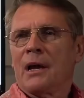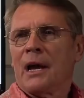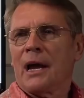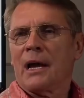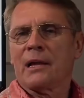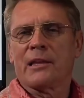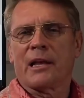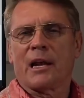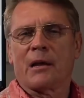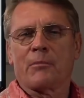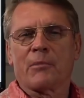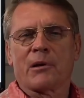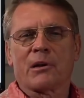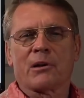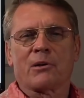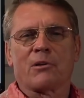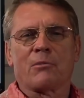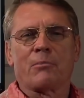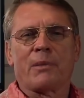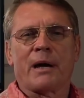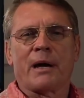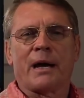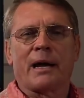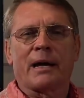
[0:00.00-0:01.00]
And then I'm going to
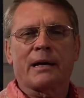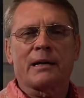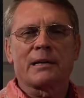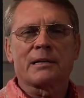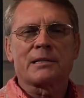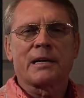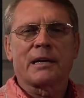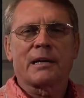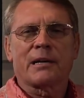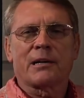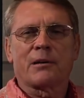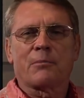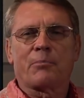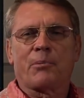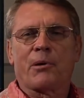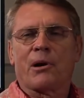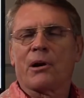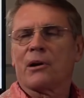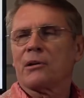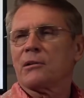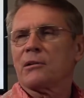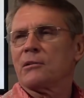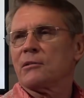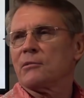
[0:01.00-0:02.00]
go back and take it
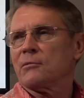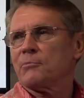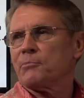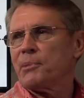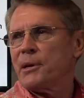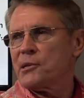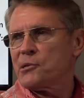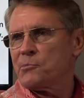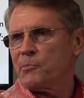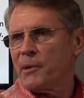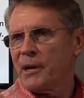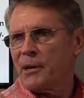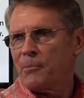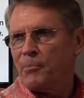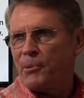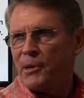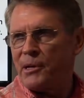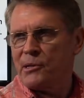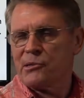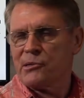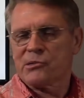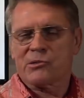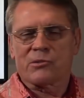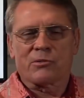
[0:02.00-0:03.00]
apart piece by
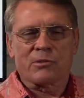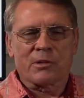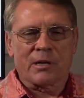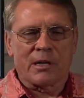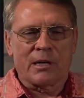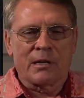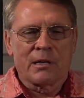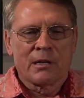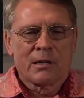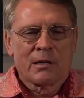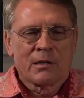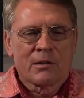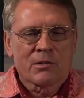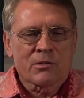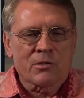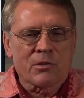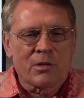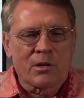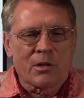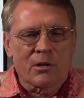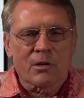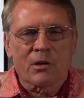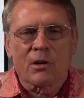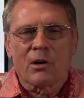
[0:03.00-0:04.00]
piece, okay? So
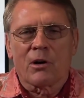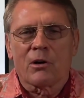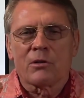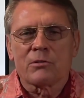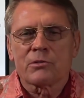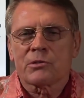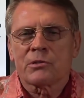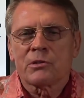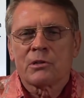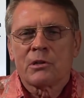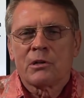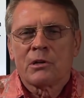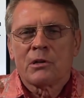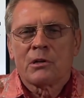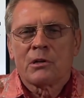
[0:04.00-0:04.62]
here goes